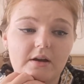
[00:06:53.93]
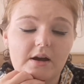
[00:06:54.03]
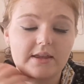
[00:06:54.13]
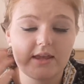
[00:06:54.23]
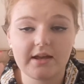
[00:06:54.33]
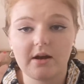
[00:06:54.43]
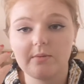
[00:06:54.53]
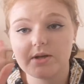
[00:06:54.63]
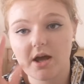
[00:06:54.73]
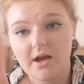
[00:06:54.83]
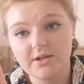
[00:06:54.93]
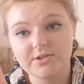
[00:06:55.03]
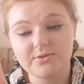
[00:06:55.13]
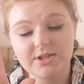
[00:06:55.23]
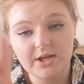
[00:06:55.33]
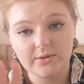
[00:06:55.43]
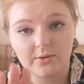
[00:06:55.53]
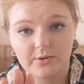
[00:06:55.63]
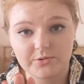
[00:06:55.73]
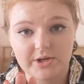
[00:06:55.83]
Again, I would urge you, check your
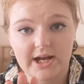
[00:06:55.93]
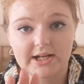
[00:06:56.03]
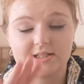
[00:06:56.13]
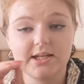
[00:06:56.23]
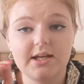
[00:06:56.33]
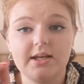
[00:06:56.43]
contract.